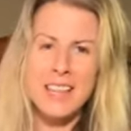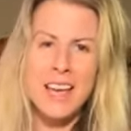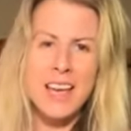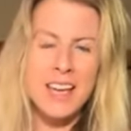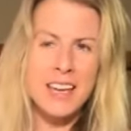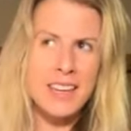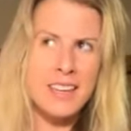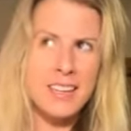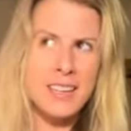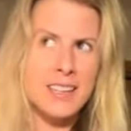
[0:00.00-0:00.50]

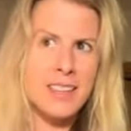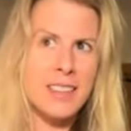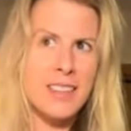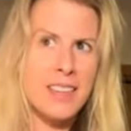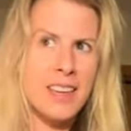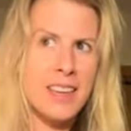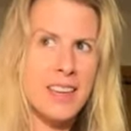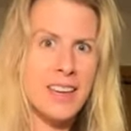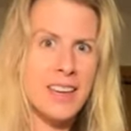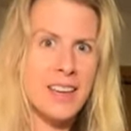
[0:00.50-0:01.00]
like
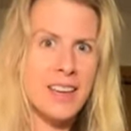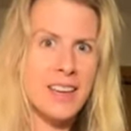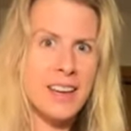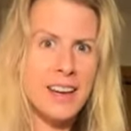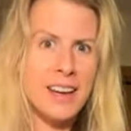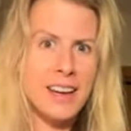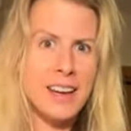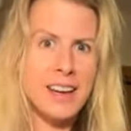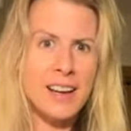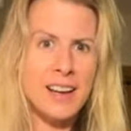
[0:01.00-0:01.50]
the
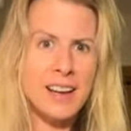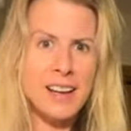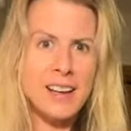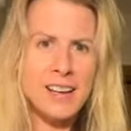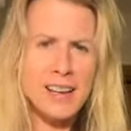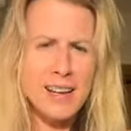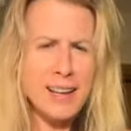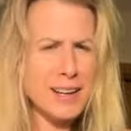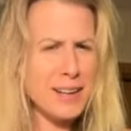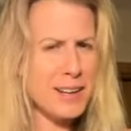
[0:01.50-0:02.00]

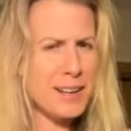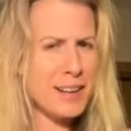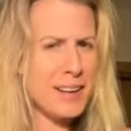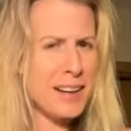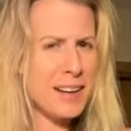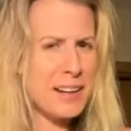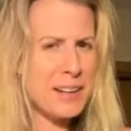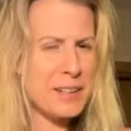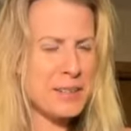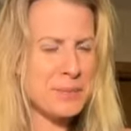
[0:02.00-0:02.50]

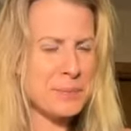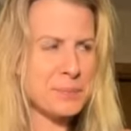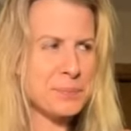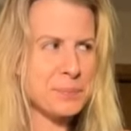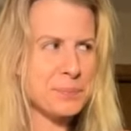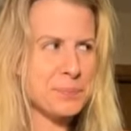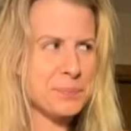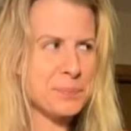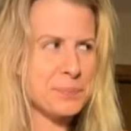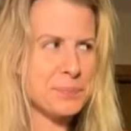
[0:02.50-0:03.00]

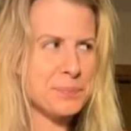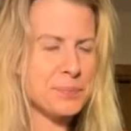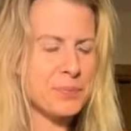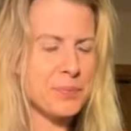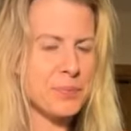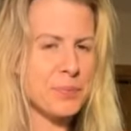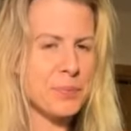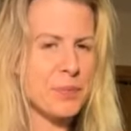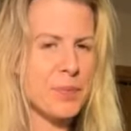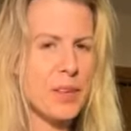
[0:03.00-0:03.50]
um,
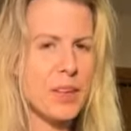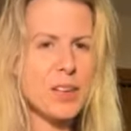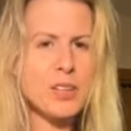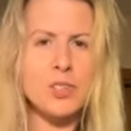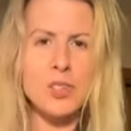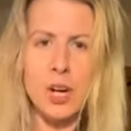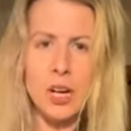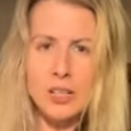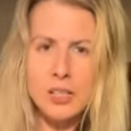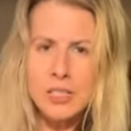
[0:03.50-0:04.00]

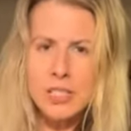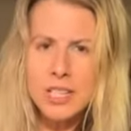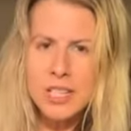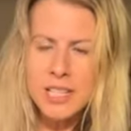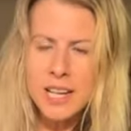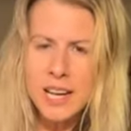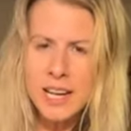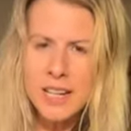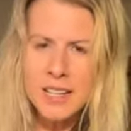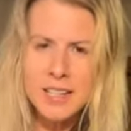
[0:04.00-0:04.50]
astrology
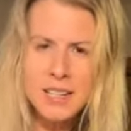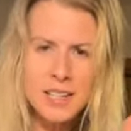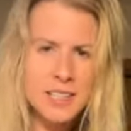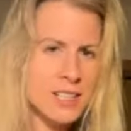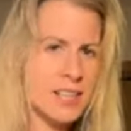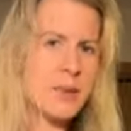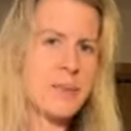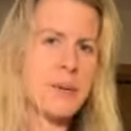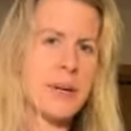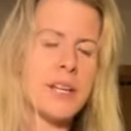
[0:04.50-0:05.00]
side.
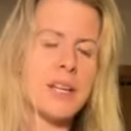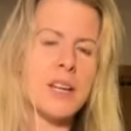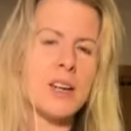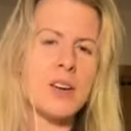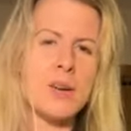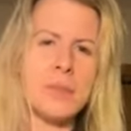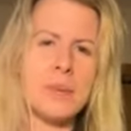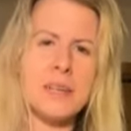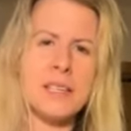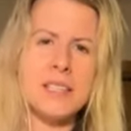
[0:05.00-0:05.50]
Is anybody in
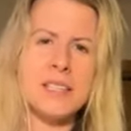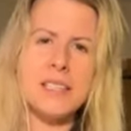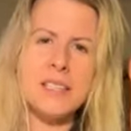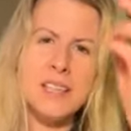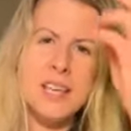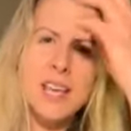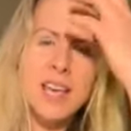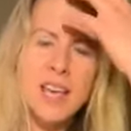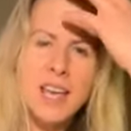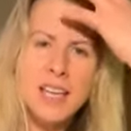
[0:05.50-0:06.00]
here a Pisces?
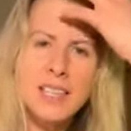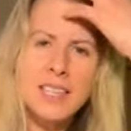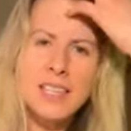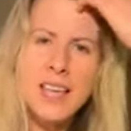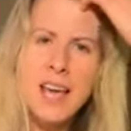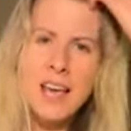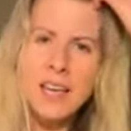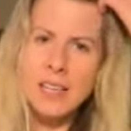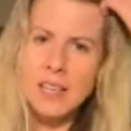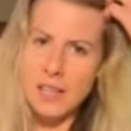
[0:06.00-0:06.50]
Isn't
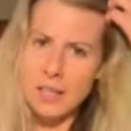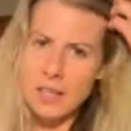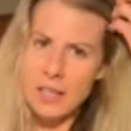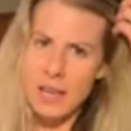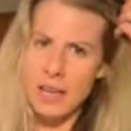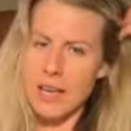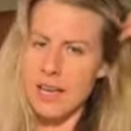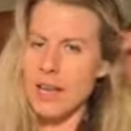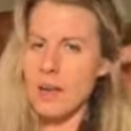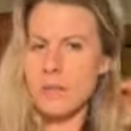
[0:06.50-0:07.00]
that
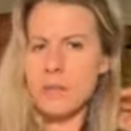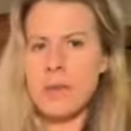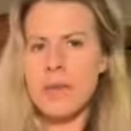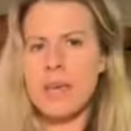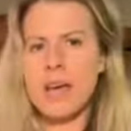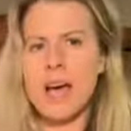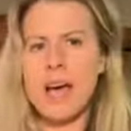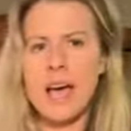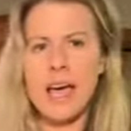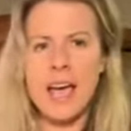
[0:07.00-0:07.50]
like
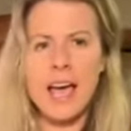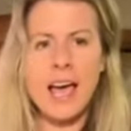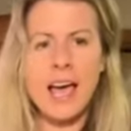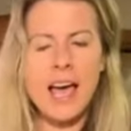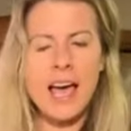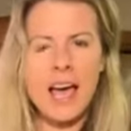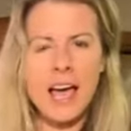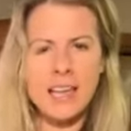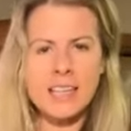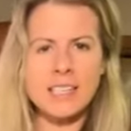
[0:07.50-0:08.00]

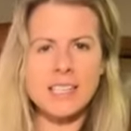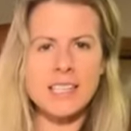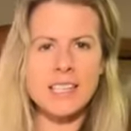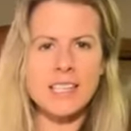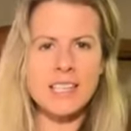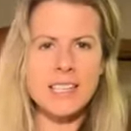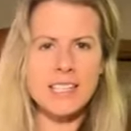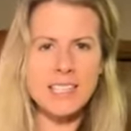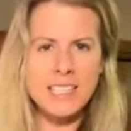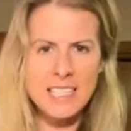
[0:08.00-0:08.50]

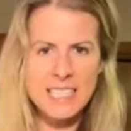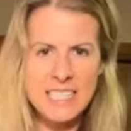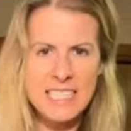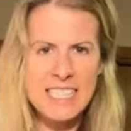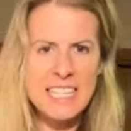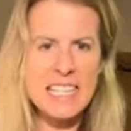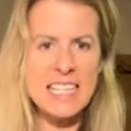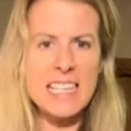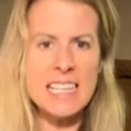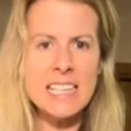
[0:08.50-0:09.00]

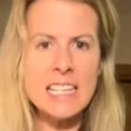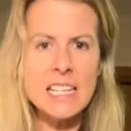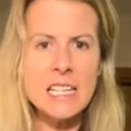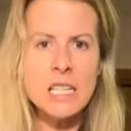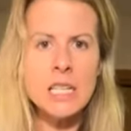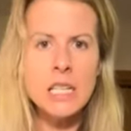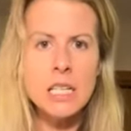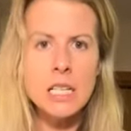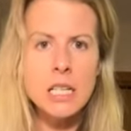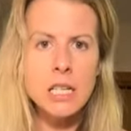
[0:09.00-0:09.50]

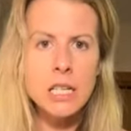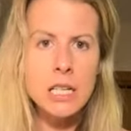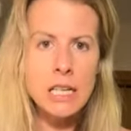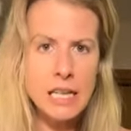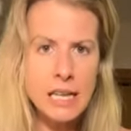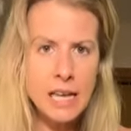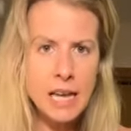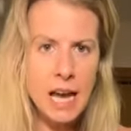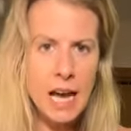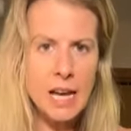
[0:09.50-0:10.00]

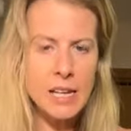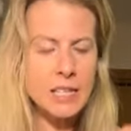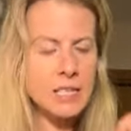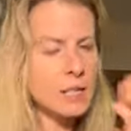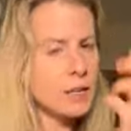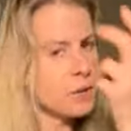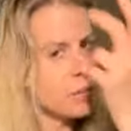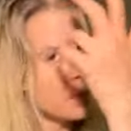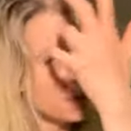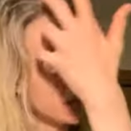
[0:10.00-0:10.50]

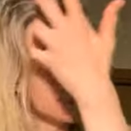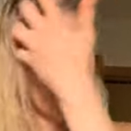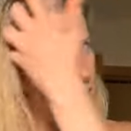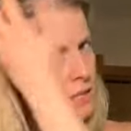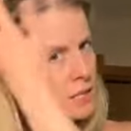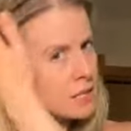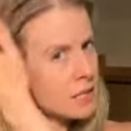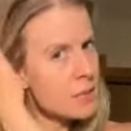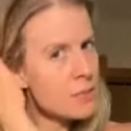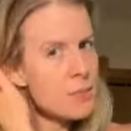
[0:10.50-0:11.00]
P-I-S-C-E-S,
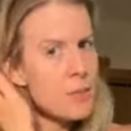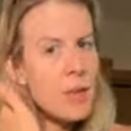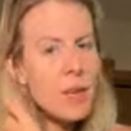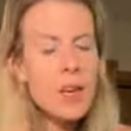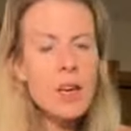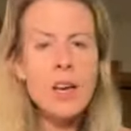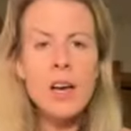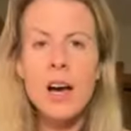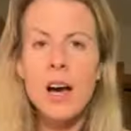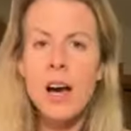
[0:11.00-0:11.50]
Pisces.
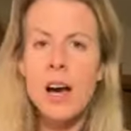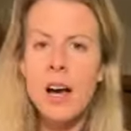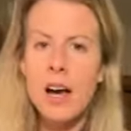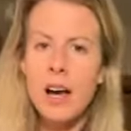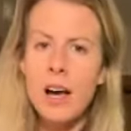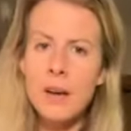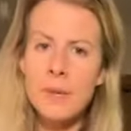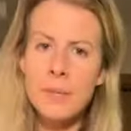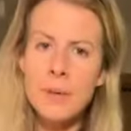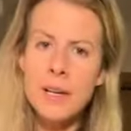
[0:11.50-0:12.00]

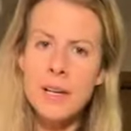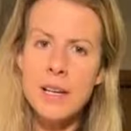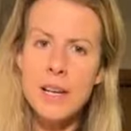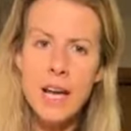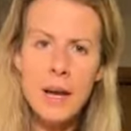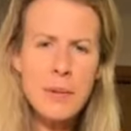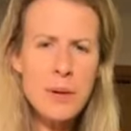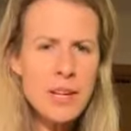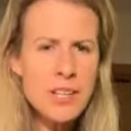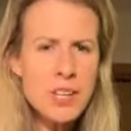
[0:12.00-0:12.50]
Um,
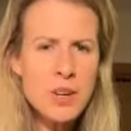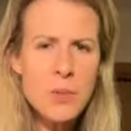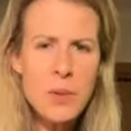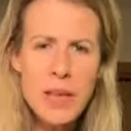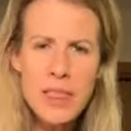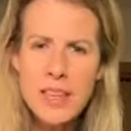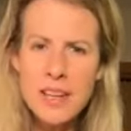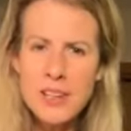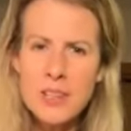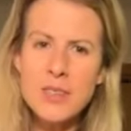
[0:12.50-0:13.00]
I'm not sure
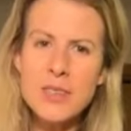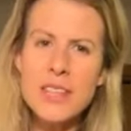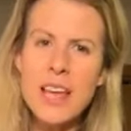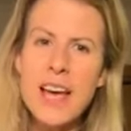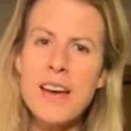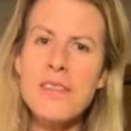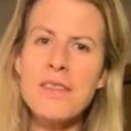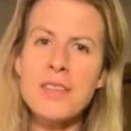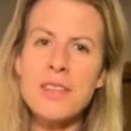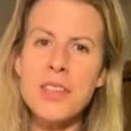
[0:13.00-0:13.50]
why they chose
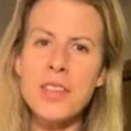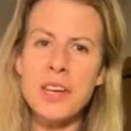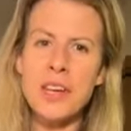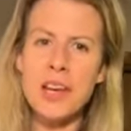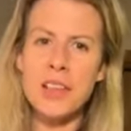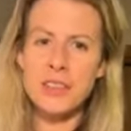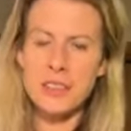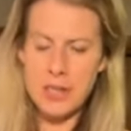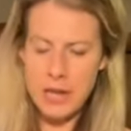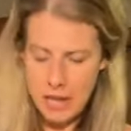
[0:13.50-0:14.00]
that for the
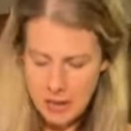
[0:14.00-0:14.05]
color